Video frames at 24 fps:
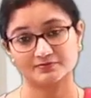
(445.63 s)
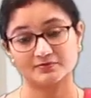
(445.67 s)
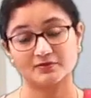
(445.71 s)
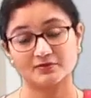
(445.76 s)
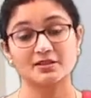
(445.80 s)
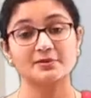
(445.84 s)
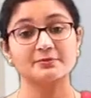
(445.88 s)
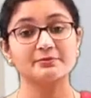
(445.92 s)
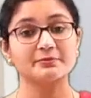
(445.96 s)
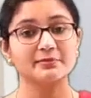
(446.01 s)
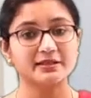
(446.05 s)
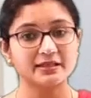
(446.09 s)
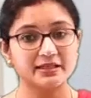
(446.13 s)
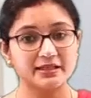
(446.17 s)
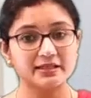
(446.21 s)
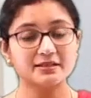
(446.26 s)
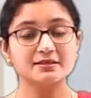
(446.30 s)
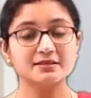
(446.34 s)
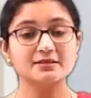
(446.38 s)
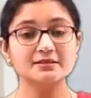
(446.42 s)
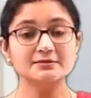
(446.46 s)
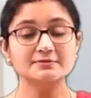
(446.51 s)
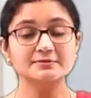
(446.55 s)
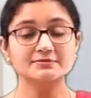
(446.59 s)
The main
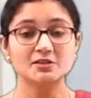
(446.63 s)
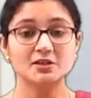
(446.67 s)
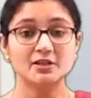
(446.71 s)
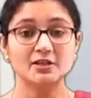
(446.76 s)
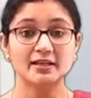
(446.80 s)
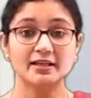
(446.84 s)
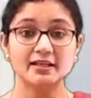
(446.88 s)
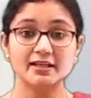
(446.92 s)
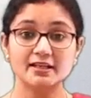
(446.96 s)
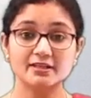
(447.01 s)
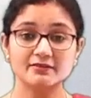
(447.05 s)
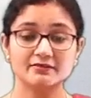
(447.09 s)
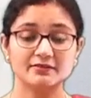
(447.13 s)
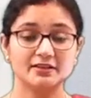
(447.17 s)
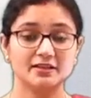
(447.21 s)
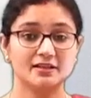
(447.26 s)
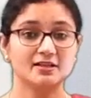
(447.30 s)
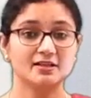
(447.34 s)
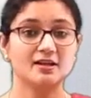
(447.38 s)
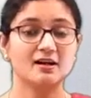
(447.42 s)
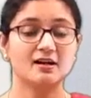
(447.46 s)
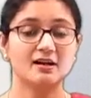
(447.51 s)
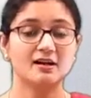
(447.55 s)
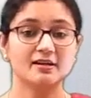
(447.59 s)

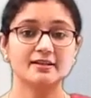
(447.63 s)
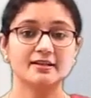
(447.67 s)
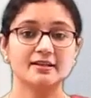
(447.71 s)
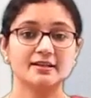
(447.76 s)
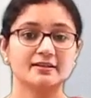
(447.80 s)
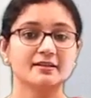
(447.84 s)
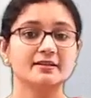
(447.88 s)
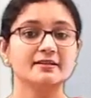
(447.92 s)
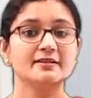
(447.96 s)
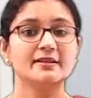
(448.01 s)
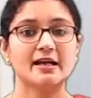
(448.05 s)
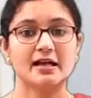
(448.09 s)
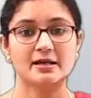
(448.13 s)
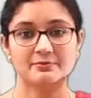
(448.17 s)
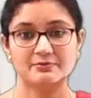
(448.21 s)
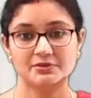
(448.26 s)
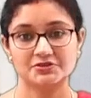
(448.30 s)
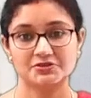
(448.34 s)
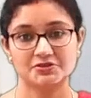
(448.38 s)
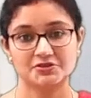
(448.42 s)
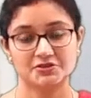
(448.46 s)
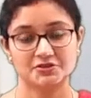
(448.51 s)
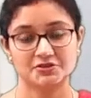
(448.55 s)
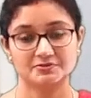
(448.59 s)
airway are getting
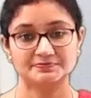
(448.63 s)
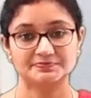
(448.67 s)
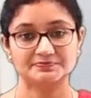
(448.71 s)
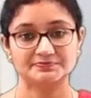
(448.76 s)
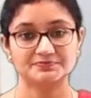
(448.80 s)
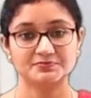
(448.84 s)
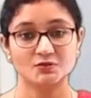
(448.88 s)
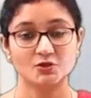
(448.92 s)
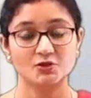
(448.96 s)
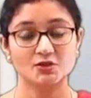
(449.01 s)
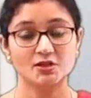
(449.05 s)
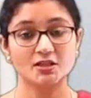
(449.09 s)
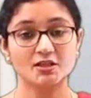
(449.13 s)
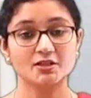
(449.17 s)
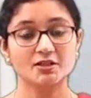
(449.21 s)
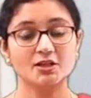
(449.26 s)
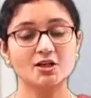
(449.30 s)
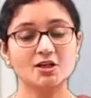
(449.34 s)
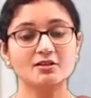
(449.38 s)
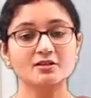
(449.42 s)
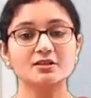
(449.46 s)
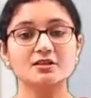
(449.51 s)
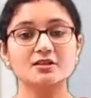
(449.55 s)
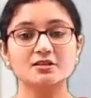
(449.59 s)
damaged. Okay,
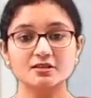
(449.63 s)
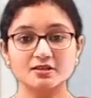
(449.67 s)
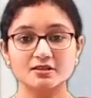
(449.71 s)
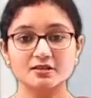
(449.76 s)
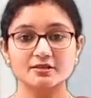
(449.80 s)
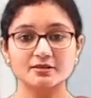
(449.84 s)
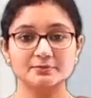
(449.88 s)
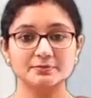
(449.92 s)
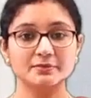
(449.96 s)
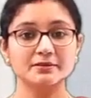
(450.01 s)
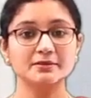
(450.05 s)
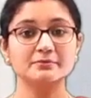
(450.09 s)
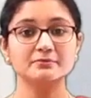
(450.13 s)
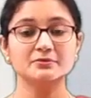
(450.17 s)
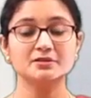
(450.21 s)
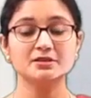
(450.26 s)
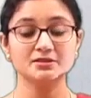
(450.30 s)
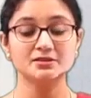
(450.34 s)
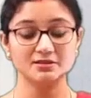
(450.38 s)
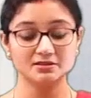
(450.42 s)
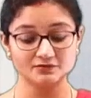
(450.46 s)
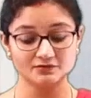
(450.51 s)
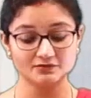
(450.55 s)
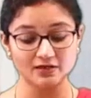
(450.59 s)
now here
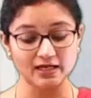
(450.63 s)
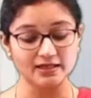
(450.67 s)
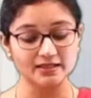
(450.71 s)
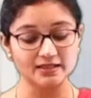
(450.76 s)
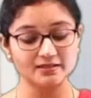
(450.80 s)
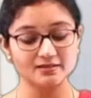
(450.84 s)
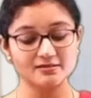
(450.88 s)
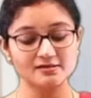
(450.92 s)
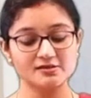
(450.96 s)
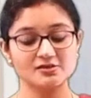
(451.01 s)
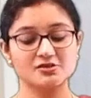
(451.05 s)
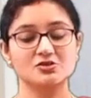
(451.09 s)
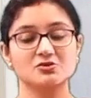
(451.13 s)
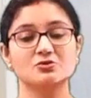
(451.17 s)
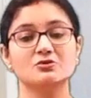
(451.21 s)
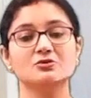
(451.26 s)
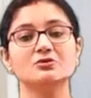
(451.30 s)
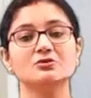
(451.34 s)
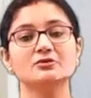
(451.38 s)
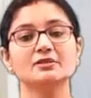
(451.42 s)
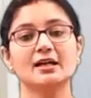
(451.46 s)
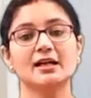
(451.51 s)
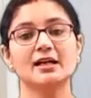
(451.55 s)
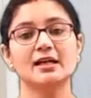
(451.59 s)
remember why it is
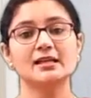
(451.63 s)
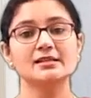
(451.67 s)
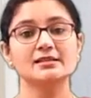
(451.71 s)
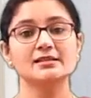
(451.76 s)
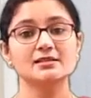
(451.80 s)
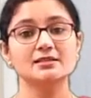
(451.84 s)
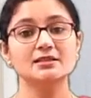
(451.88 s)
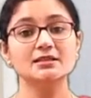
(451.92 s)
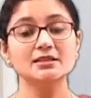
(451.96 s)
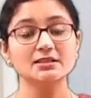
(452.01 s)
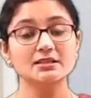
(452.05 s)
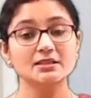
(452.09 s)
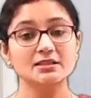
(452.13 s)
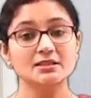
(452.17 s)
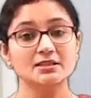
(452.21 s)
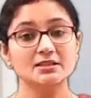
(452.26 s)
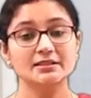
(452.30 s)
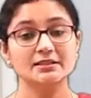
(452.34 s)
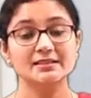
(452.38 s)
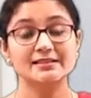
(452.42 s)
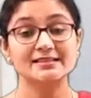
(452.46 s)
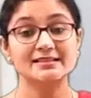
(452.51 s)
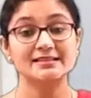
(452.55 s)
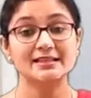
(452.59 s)
shown as a
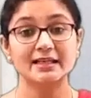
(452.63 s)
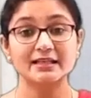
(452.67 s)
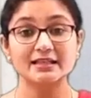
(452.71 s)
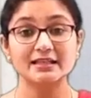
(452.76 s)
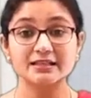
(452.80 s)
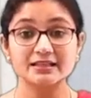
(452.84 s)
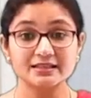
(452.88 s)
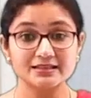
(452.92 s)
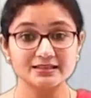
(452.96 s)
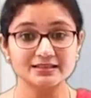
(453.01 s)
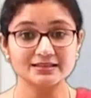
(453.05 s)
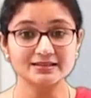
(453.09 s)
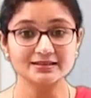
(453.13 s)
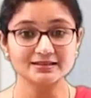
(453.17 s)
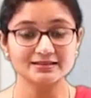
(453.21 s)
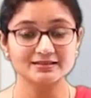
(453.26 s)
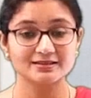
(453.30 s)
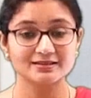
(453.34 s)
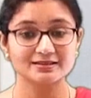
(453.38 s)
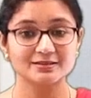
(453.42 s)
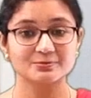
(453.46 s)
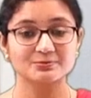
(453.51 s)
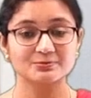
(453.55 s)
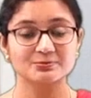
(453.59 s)
cycle,
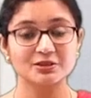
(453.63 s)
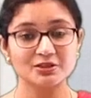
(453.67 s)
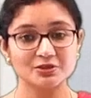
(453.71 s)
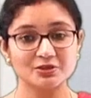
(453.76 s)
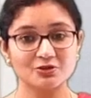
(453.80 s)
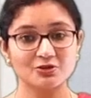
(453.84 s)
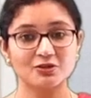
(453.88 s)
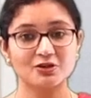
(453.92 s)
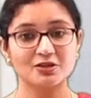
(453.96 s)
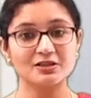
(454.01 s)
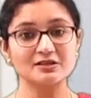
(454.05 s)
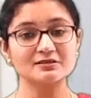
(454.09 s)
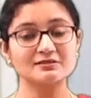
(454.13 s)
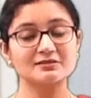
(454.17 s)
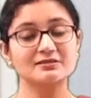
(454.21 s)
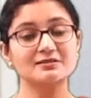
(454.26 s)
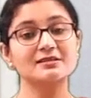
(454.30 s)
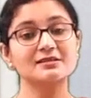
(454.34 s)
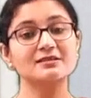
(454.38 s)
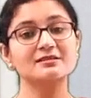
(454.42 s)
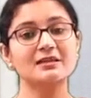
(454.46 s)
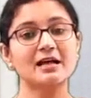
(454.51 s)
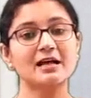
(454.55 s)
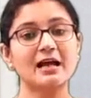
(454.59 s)
because
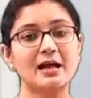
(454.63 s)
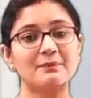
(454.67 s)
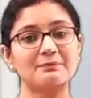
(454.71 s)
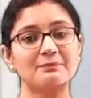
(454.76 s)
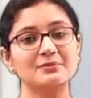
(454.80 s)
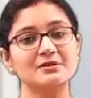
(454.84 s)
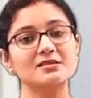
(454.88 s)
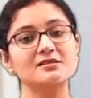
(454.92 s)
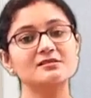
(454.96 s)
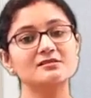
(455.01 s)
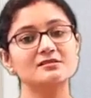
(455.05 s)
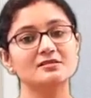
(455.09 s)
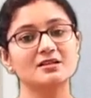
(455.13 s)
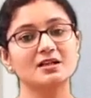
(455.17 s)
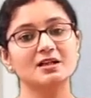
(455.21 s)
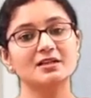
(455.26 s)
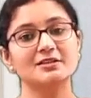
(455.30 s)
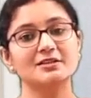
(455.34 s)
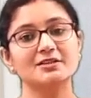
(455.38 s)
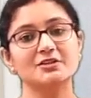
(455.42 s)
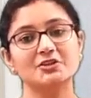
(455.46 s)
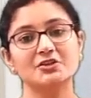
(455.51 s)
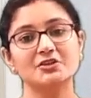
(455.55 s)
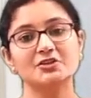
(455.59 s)
this happens
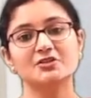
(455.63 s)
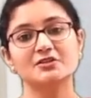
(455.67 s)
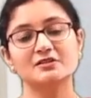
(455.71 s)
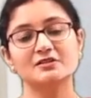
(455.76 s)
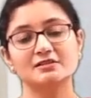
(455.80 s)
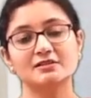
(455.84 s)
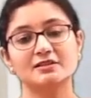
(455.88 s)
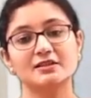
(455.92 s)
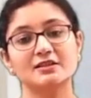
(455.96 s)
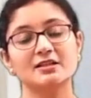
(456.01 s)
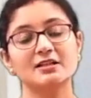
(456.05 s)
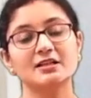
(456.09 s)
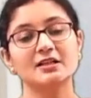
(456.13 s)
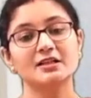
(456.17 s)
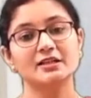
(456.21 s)
continuously.